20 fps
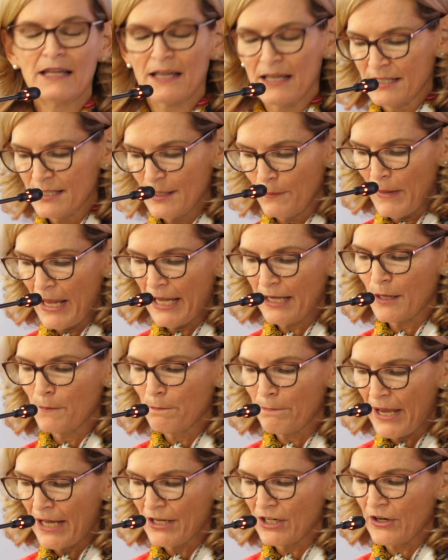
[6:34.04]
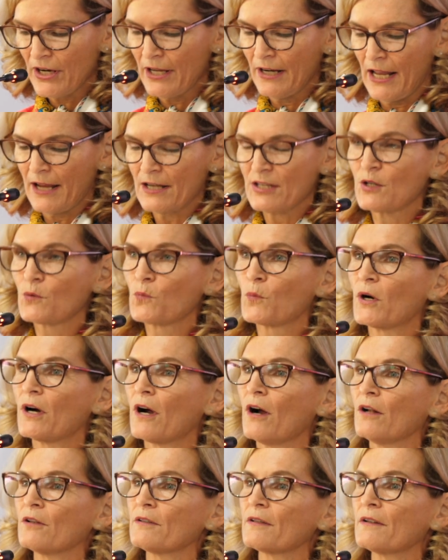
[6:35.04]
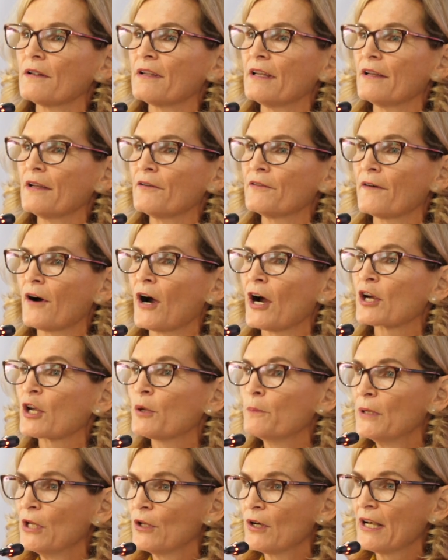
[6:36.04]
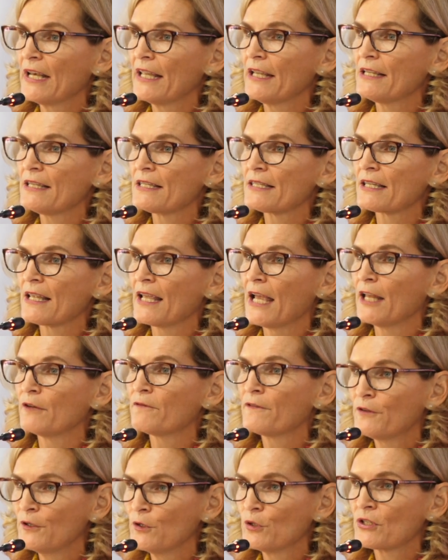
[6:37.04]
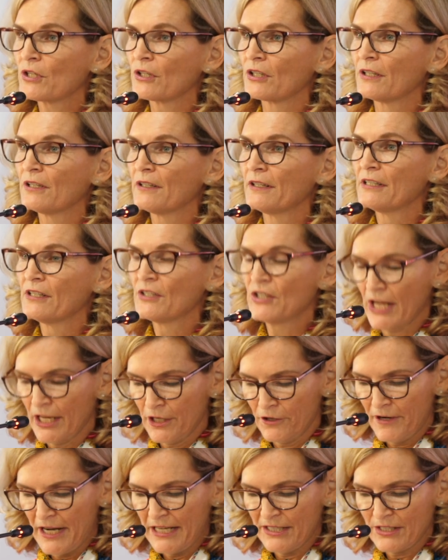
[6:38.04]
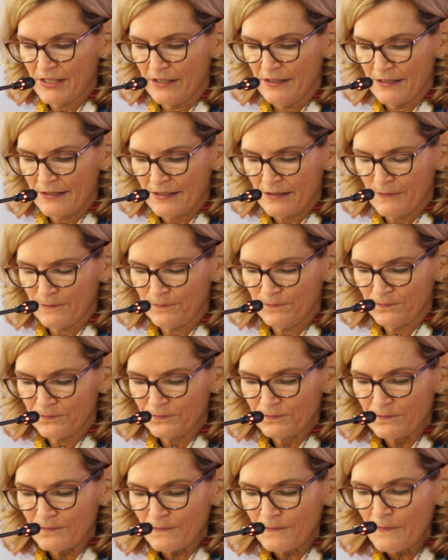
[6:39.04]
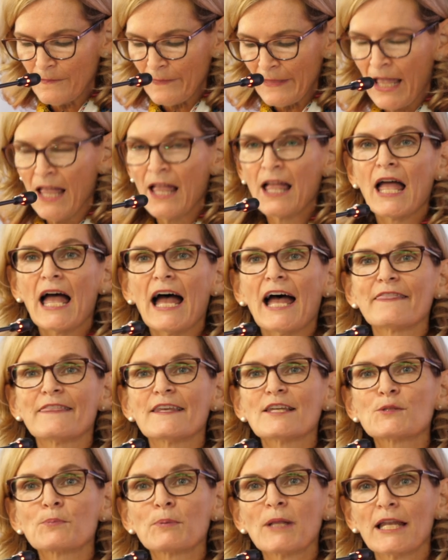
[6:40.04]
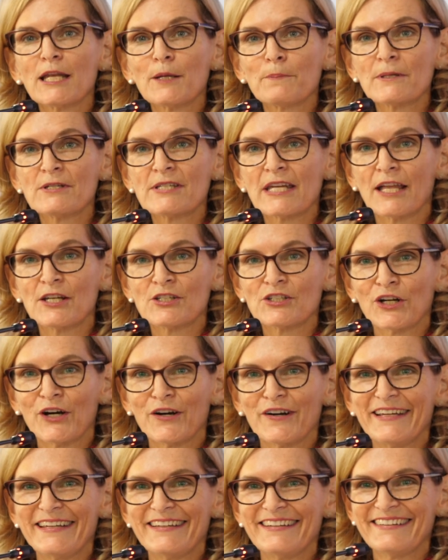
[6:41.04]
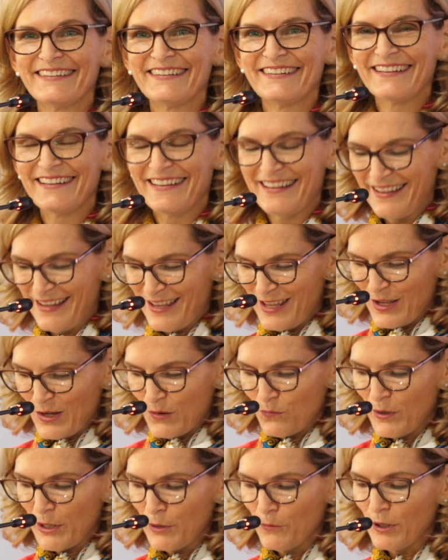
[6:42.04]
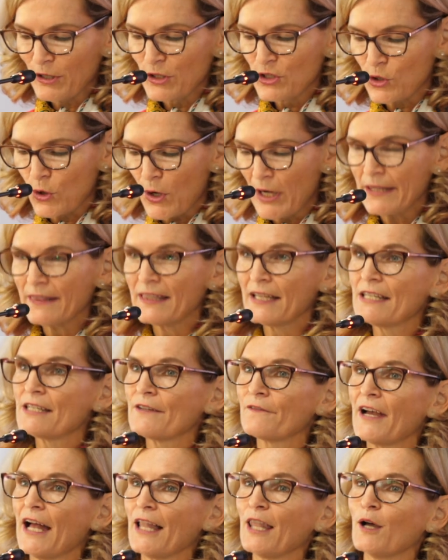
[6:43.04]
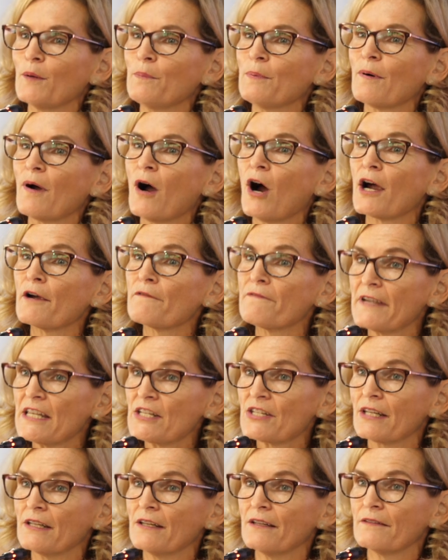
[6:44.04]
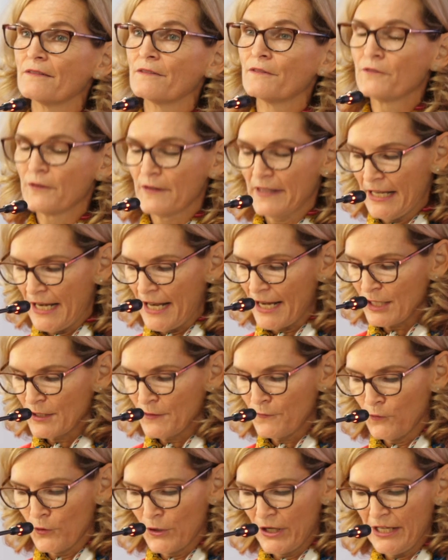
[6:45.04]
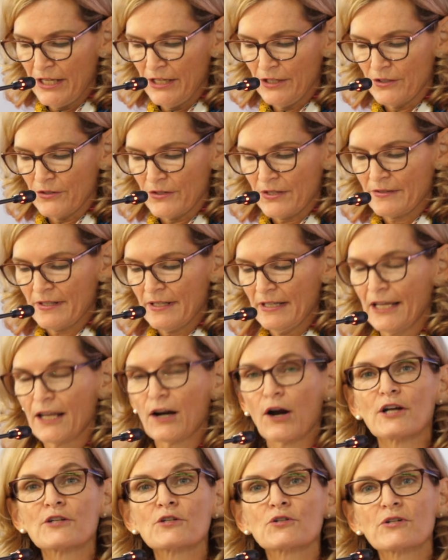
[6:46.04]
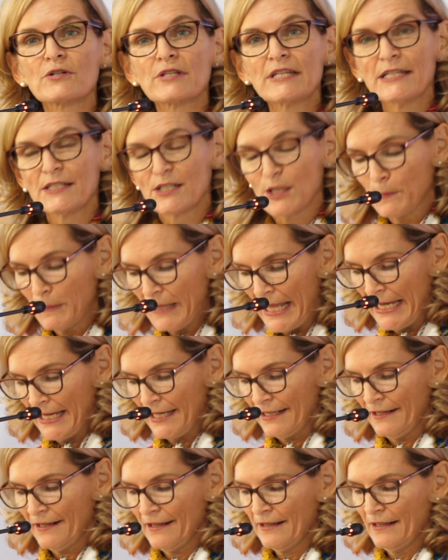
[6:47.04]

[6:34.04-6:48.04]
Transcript: to make a better connected world for our communities and future generations. At this plenipotentiary, we will jointly develop our vision for the next four years in our strategic plan,